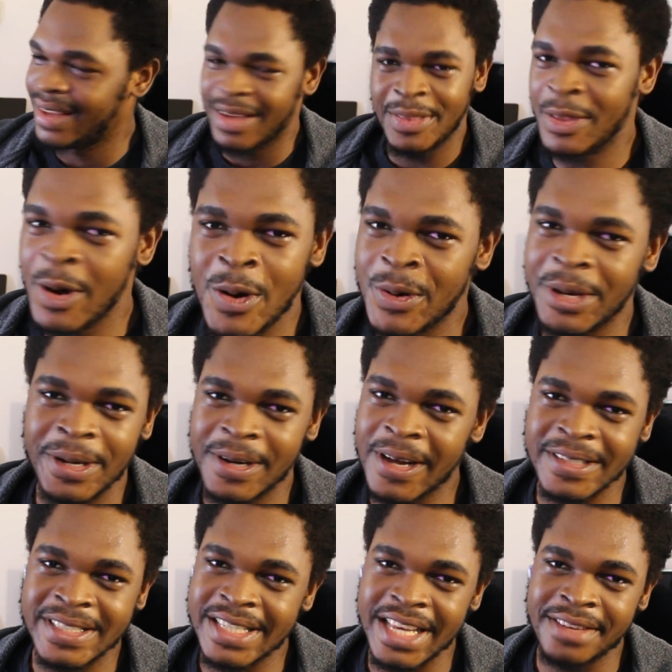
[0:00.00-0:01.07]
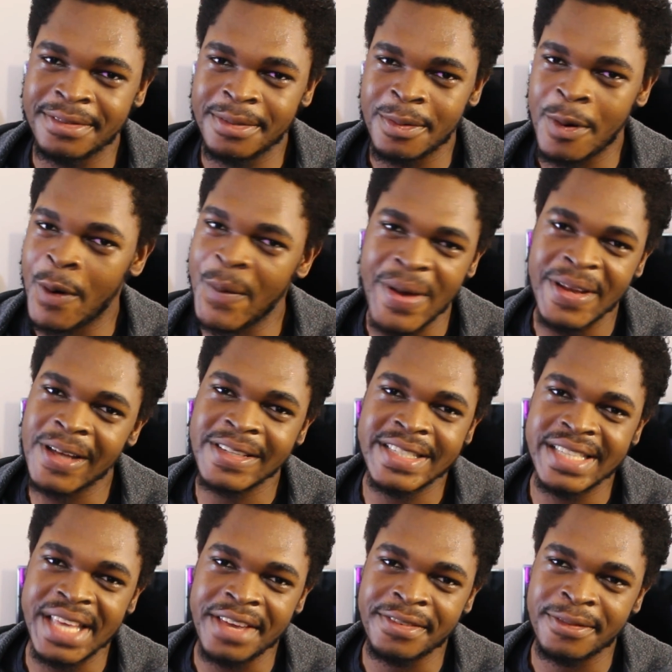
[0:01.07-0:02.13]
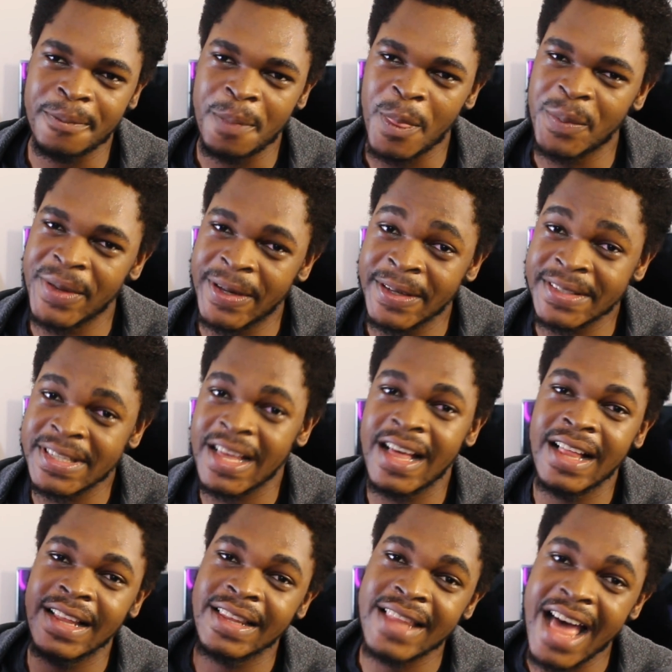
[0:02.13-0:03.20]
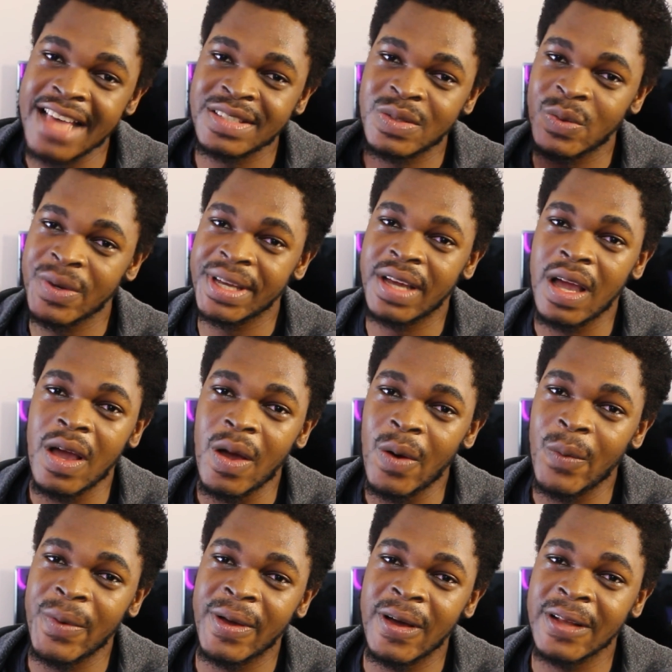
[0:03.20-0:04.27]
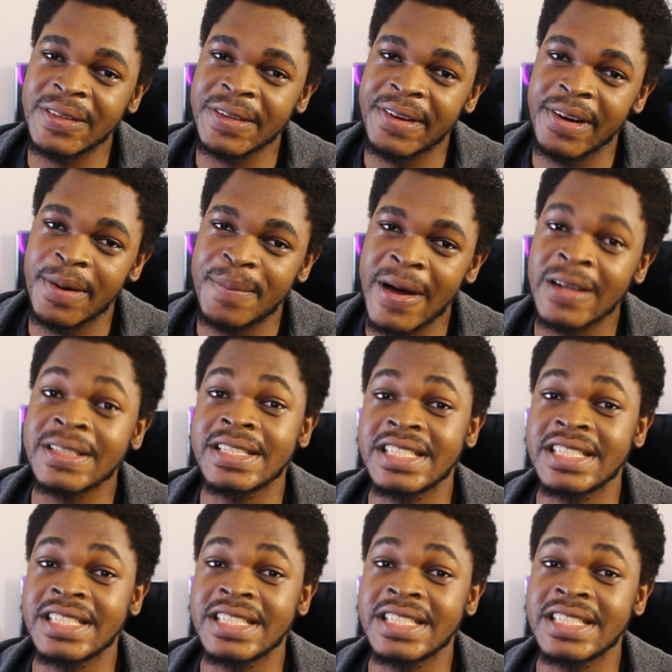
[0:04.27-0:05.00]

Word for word: No, you're not safe. We're not safe. Because last week, we got to hear about